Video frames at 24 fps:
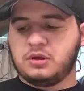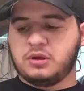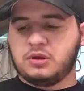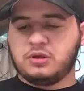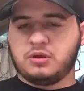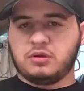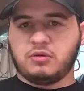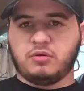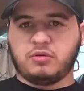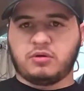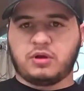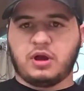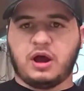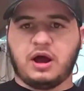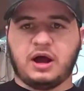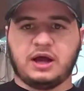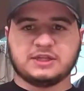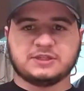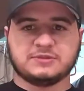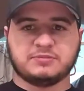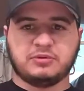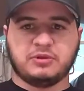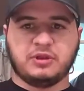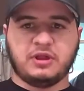
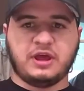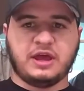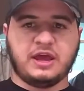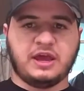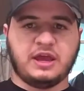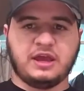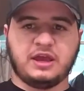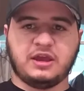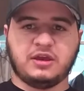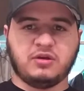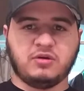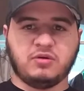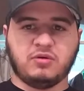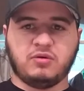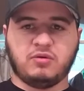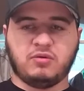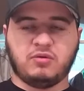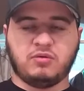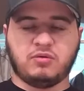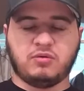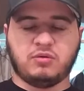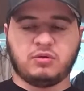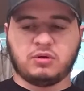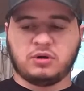cosplaying,
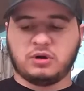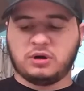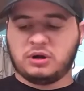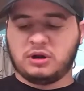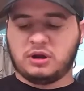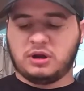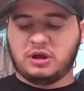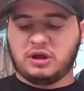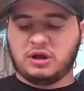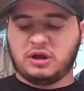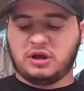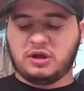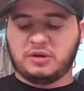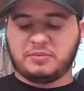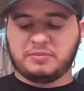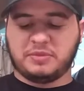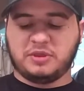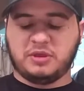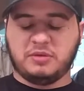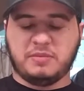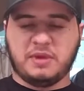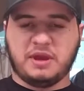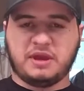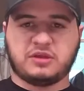or
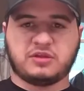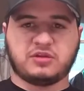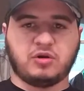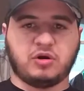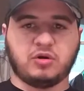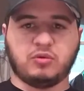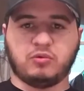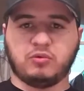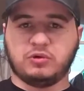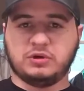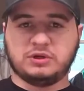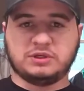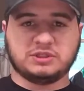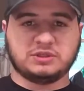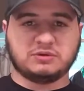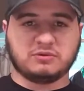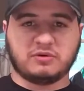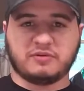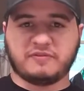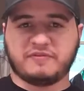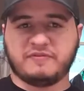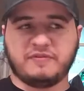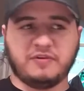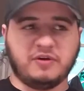you make Star Wars
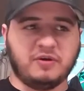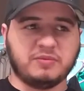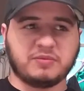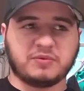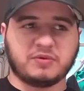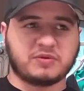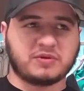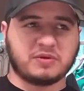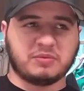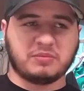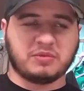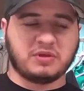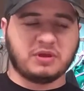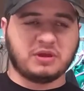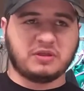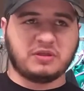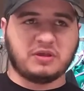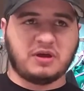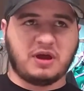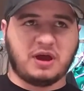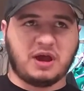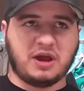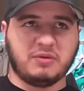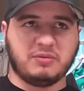short films or something like
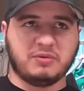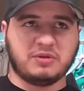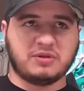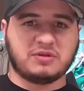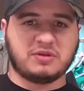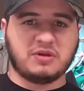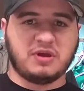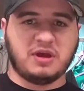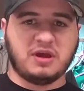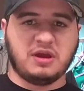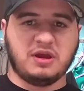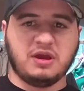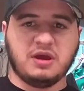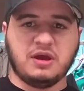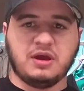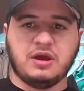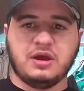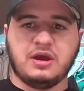that, I would say,